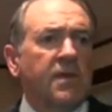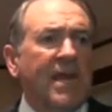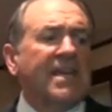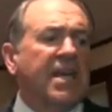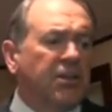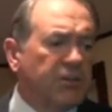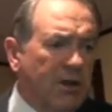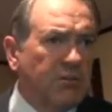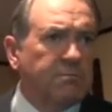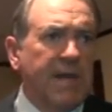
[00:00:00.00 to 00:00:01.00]
They kill their
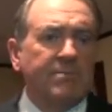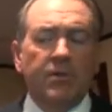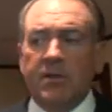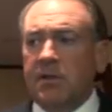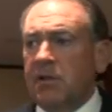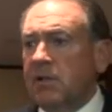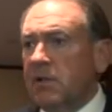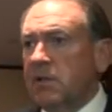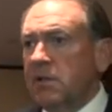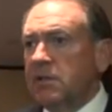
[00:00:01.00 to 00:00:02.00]
own people.
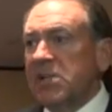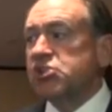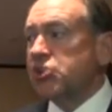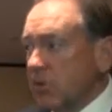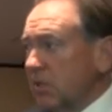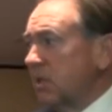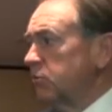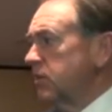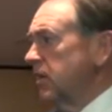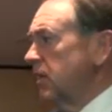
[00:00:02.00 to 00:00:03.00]
They certainly
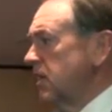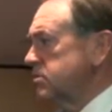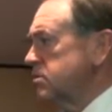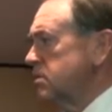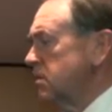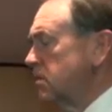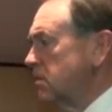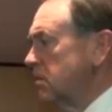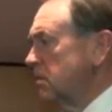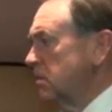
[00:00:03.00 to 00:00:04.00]
will kill us.
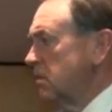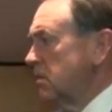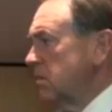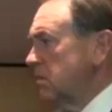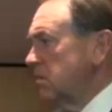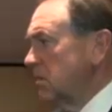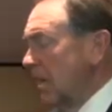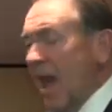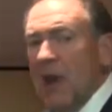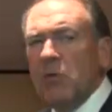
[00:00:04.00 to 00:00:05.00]

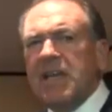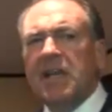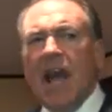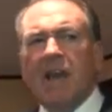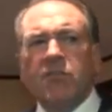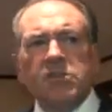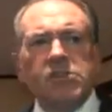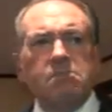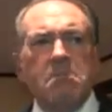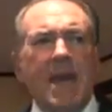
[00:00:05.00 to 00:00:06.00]
And how we could ever
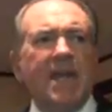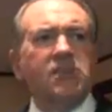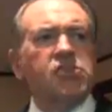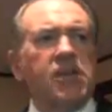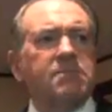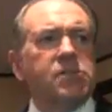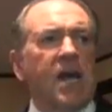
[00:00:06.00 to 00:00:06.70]
make some